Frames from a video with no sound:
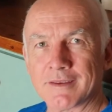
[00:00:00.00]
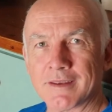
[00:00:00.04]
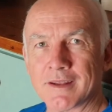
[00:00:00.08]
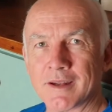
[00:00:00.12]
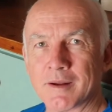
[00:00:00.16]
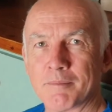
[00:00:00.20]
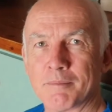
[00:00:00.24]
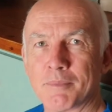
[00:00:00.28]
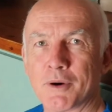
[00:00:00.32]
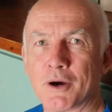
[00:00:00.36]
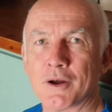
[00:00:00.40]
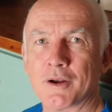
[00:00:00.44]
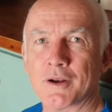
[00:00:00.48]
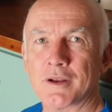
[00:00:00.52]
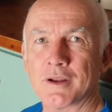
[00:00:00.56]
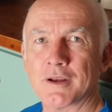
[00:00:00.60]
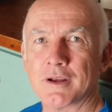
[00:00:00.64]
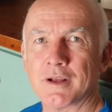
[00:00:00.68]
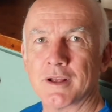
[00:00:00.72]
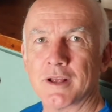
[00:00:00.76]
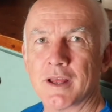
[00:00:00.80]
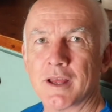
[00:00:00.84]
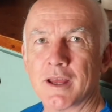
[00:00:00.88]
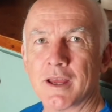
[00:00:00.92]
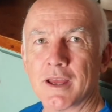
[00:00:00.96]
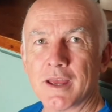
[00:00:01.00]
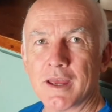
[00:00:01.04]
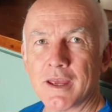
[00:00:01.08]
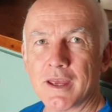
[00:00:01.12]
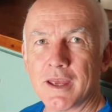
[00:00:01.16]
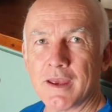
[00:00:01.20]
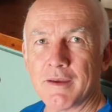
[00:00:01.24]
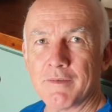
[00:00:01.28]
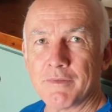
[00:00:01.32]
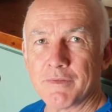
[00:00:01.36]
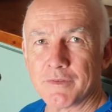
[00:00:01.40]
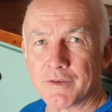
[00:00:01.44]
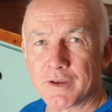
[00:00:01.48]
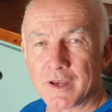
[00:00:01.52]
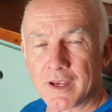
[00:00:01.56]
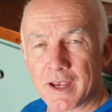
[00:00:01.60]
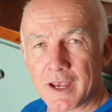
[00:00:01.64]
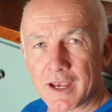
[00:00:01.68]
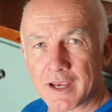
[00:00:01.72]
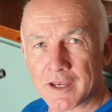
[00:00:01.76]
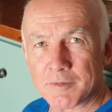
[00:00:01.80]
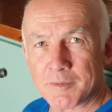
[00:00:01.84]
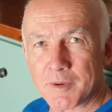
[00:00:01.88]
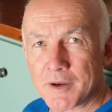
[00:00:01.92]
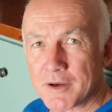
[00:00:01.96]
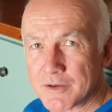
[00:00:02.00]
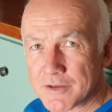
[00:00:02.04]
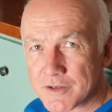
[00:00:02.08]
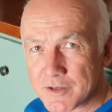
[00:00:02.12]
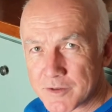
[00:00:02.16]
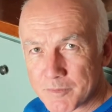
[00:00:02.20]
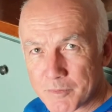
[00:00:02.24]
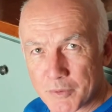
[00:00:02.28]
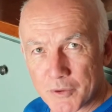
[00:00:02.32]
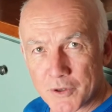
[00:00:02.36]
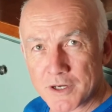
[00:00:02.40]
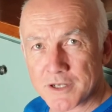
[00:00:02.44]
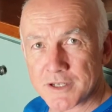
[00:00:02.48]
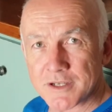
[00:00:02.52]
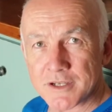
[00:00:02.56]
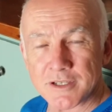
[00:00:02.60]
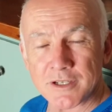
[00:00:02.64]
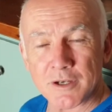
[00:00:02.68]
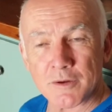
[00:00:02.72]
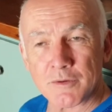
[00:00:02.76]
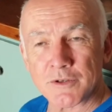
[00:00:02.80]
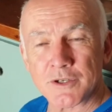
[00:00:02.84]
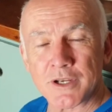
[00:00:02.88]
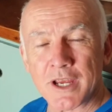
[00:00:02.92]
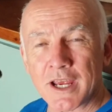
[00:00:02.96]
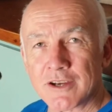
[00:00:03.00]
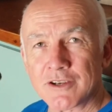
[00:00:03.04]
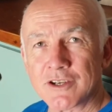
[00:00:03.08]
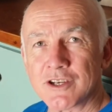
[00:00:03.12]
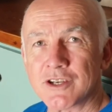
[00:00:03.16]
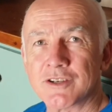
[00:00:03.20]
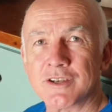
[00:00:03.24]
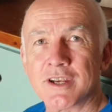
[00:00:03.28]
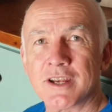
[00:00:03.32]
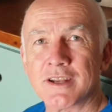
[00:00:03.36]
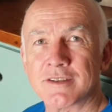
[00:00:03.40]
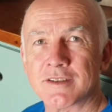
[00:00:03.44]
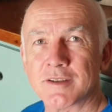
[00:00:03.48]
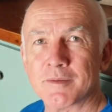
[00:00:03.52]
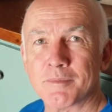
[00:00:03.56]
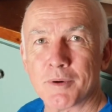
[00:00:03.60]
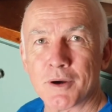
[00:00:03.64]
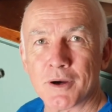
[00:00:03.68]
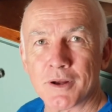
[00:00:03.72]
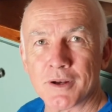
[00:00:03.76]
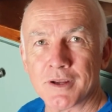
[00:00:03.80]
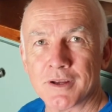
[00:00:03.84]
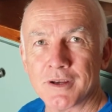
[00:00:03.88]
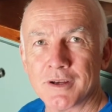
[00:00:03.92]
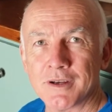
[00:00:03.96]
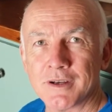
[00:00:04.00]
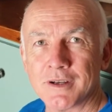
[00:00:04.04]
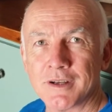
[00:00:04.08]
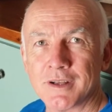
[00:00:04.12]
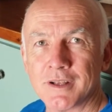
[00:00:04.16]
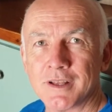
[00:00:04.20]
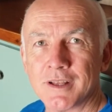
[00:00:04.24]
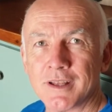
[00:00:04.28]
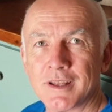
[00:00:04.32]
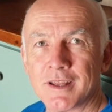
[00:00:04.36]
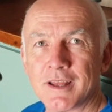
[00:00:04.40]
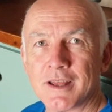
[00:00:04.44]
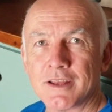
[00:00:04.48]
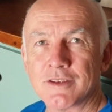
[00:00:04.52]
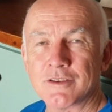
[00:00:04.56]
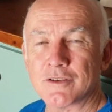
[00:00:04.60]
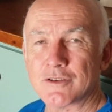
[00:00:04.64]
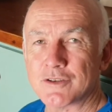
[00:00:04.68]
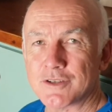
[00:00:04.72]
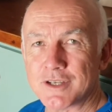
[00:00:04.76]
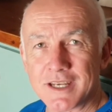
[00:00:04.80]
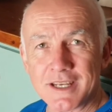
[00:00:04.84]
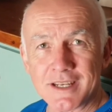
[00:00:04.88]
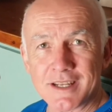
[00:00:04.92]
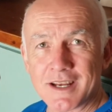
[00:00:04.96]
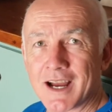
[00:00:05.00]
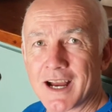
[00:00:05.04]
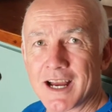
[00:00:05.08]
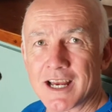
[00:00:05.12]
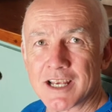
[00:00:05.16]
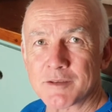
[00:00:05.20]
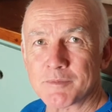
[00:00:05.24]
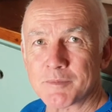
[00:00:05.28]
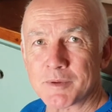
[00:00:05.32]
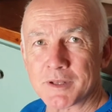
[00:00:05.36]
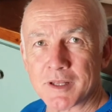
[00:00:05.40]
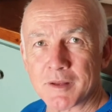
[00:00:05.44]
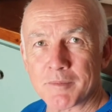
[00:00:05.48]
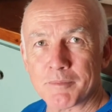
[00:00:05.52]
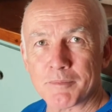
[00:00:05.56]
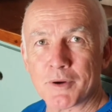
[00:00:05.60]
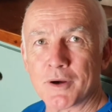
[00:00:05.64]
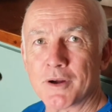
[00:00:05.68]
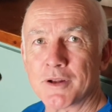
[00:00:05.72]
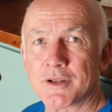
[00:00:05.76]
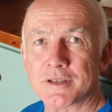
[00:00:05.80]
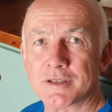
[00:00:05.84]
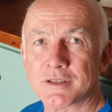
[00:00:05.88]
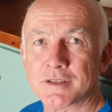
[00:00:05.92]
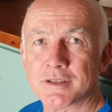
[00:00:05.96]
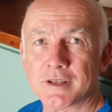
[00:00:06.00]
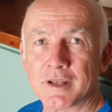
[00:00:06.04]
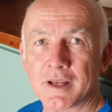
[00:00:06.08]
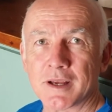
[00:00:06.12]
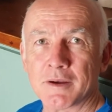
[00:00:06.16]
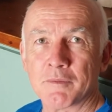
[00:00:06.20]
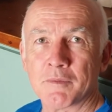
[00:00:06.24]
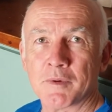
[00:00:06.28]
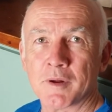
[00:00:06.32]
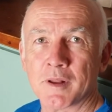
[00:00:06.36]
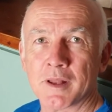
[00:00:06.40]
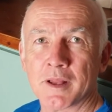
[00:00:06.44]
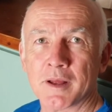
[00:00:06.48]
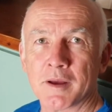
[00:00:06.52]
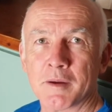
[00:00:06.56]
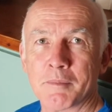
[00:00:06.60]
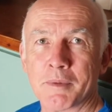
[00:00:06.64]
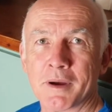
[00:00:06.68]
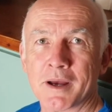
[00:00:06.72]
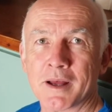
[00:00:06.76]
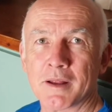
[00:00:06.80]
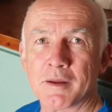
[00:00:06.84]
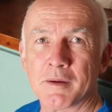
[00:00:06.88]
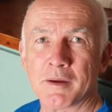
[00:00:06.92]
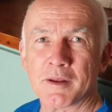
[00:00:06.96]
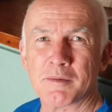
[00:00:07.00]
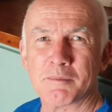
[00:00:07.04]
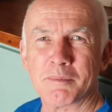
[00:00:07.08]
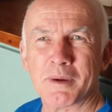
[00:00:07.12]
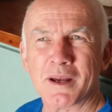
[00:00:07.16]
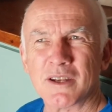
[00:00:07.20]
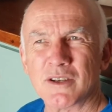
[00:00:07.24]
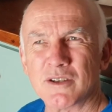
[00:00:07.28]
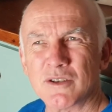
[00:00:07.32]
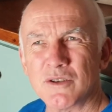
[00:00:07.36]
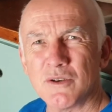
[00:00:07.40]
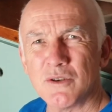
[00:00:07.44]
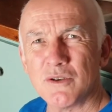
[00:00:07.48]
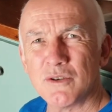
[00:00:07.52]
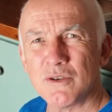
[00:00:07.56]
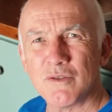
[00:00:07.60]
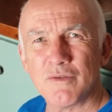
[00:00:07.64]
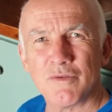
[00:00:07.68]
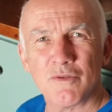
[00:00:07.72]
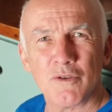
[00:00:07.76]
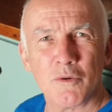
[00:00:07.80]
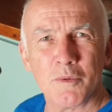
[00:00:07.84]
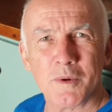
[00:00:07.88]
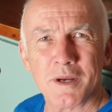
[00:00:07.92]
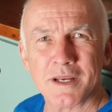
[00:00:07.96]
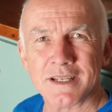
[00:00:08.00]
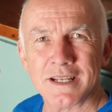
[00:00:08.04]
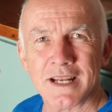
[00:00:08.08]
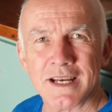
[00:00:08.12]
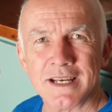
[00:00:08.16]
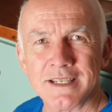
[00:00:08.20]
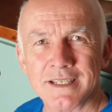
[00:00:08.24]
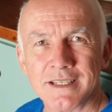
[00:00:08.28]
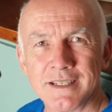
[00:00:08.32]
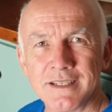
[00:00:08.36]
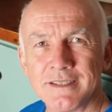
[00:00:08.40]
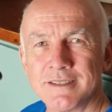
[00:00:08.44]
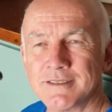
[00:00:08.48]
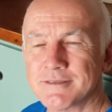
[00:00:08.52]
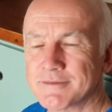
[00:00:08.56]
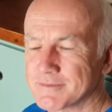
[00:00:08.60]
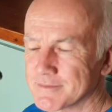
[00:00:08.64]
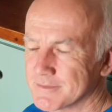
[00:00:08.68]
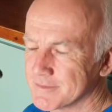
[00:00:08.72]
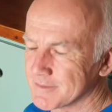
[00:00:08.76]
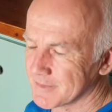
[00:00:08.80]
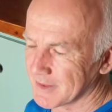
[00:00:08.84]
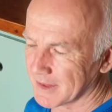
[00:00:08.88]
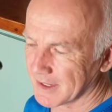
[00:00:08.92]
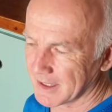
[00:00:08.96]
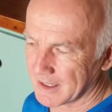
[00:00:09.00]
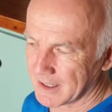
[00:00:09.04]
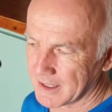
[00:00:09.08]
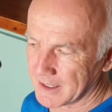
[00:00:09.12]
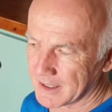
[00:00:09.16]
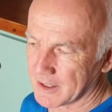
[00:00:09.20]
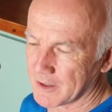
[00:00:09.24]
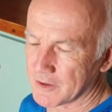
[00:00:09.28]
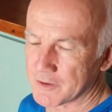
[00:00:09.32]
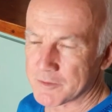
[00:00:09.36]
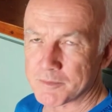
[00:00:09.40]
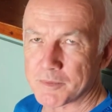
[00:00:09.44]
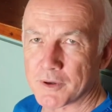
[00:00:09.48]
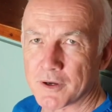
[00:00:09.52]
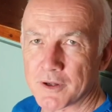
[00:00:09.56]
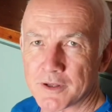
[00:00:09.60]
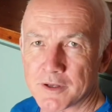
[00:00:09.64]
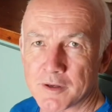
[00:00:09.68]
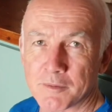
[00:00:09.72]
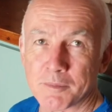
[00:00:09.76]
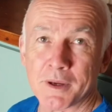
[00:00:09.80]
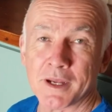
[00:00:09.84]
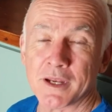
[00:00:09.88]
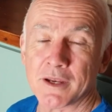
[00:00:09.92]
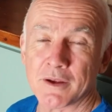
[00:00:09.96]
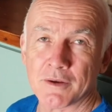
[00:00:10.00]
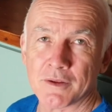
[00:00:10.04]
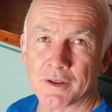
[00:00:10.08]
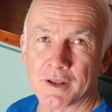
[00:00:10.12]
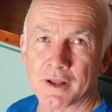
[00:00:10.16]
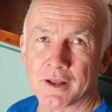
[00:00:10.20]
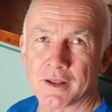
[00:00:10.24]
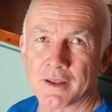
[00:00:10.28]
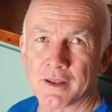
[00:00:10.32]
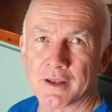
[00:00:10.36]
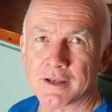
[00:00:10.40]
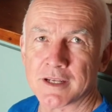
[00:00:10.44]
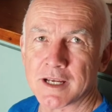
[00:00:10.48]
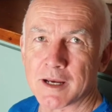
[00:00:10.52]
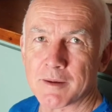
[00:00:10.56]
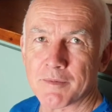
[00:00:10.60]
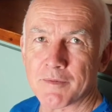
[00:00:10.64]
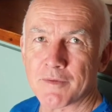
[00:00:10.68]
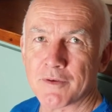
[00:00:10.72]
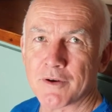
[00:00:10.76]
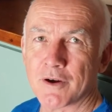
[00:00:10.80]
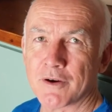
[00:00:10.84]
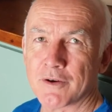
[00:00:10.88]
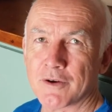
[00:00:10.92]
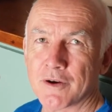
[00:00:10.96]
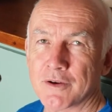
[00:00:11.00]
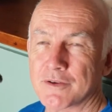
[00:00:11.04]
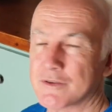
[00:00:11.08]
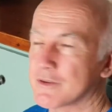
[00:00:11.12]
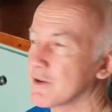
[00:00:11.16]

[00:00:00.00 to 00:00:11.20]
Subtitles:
in a pod. If she experiences poison, she actually sheds the pod. So she dies, but the pods, well, about 2 to 4 weeks later, those pods, depending on the type of cockroach,